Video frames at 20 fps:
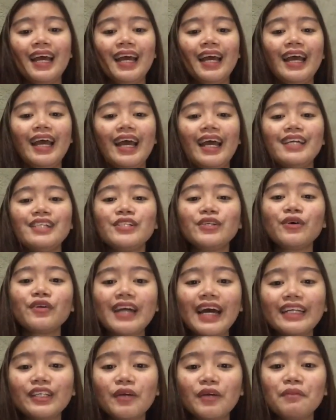And so
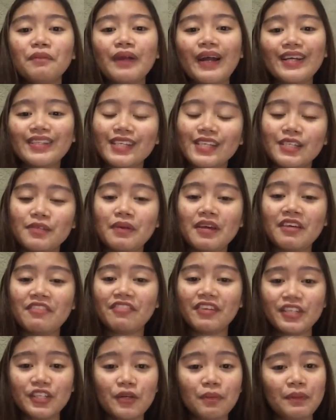that comprises my
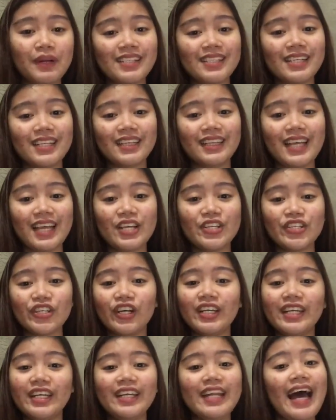video
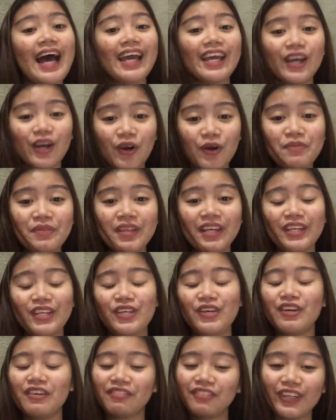presentation, and I hope that
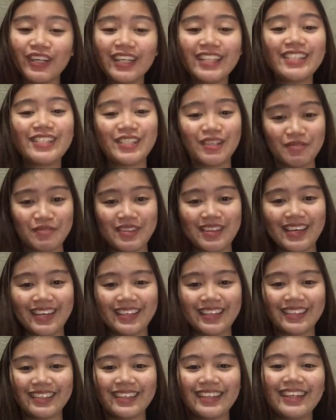you have learned
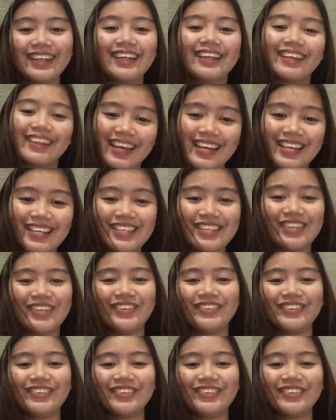something. Thank you.